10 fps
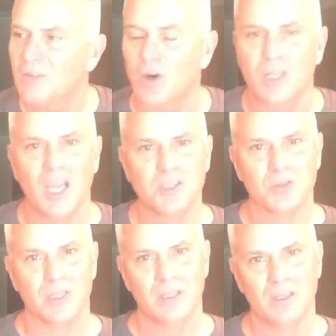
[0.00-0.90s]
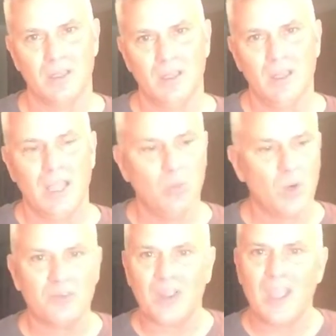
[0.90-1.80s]
of our country. And
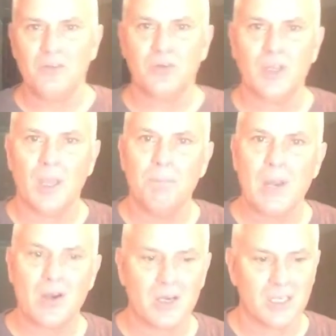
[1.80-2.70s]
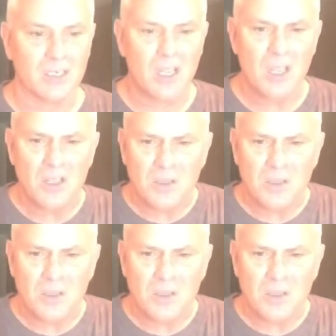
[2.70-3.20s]
what if every American